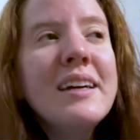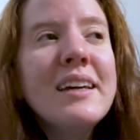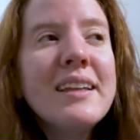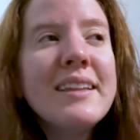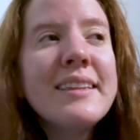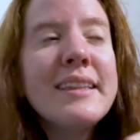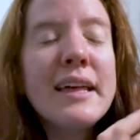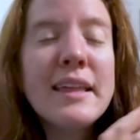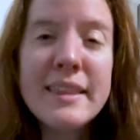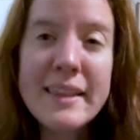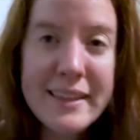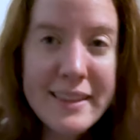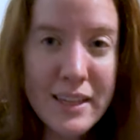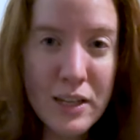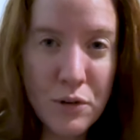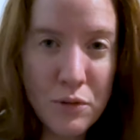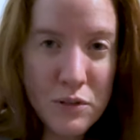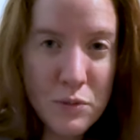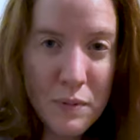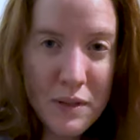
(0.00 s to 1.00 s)
they think they
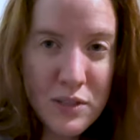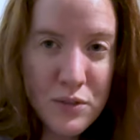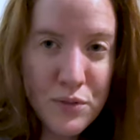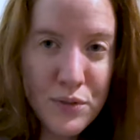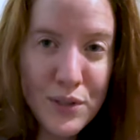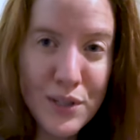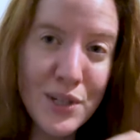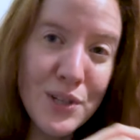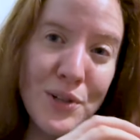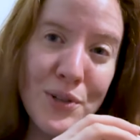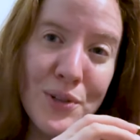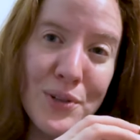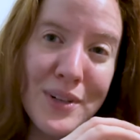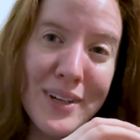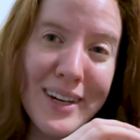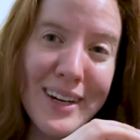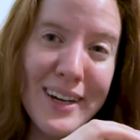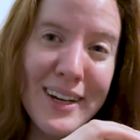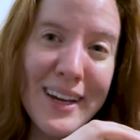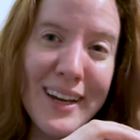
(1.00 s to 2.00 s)
know what's best for you
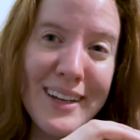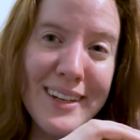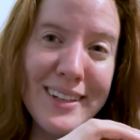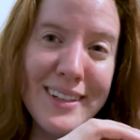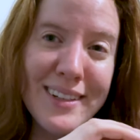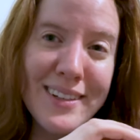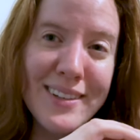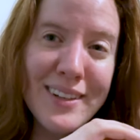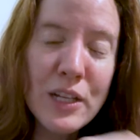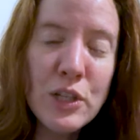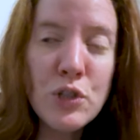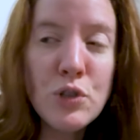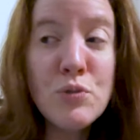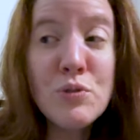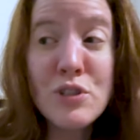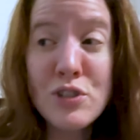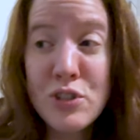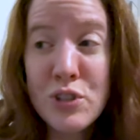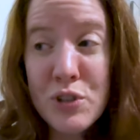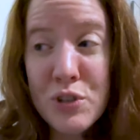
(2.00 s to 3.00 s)
and you
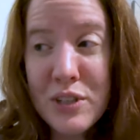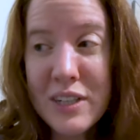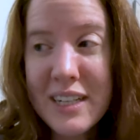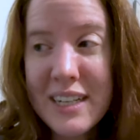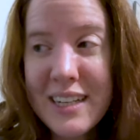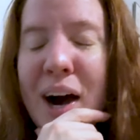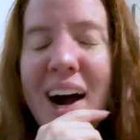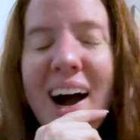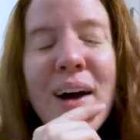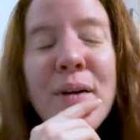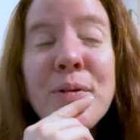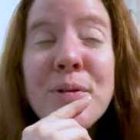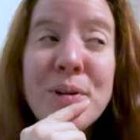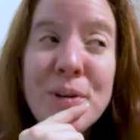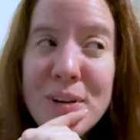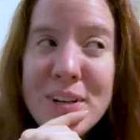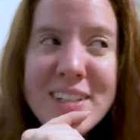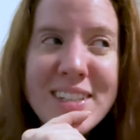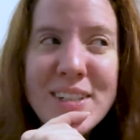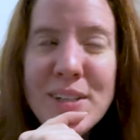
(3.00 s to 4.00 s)
disagree. I won't
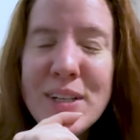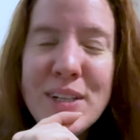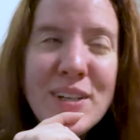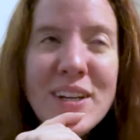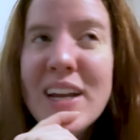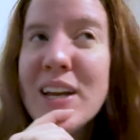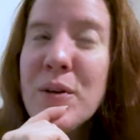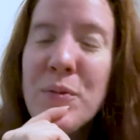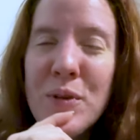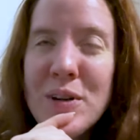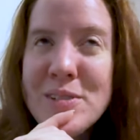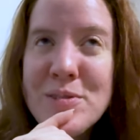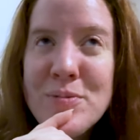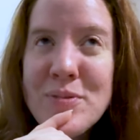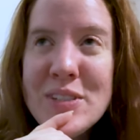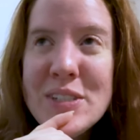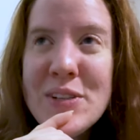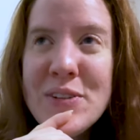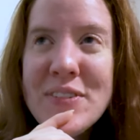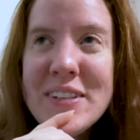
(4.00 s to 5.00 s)
go into any more
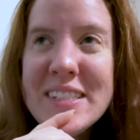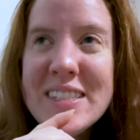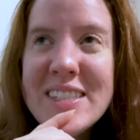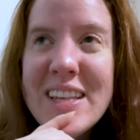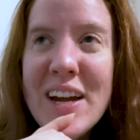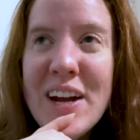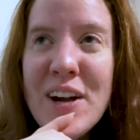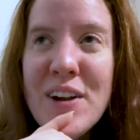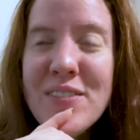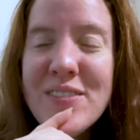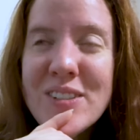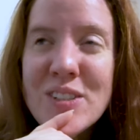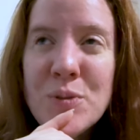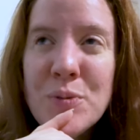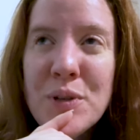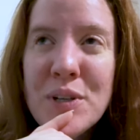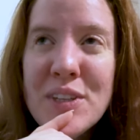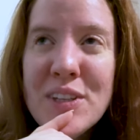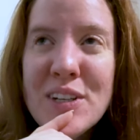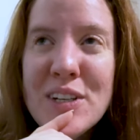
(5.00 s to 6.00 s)
specifics there for
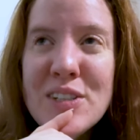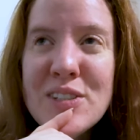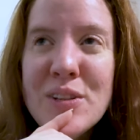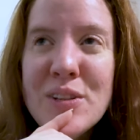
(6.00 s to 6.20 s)
spoilers,